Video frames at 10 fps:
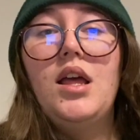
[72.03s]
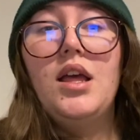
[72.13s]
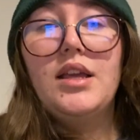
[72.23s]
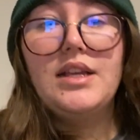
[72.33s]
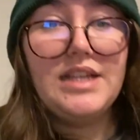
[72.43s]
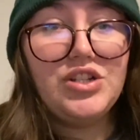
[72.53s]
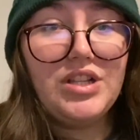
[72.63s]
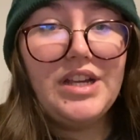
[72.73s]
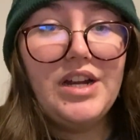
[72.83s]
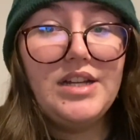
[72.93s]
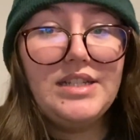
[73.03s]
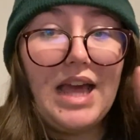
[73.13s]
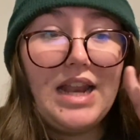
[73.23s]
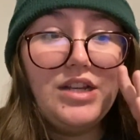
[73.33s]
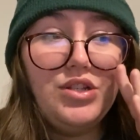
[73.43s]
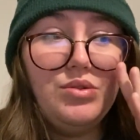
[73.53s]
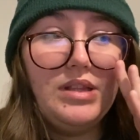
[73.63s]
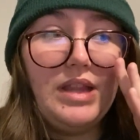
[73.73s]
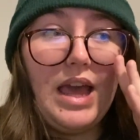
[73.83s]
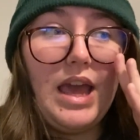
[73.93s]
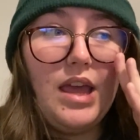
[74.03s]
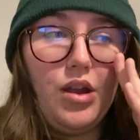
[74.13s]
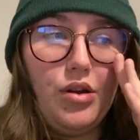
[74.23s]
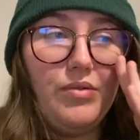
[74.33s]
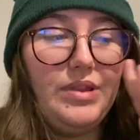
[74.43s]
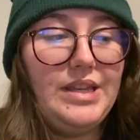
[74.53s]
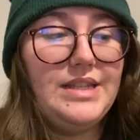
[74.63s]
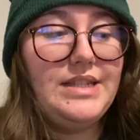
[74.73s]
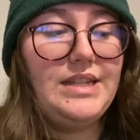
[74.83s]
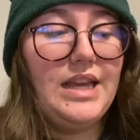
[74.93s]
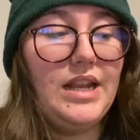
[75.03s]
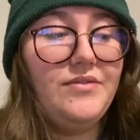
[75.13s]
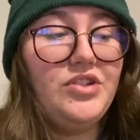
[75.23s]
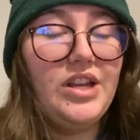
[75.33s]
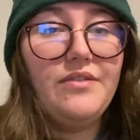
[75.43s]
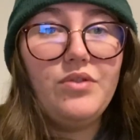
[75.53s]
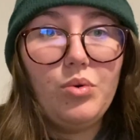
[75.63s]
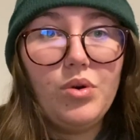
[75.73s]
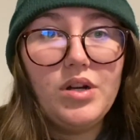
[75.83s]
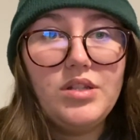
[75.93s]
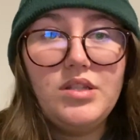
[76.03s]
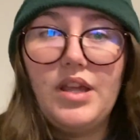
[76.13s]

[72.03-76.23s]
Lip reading: Cassandra Clare decided to delay her release date of Chain of Thorns.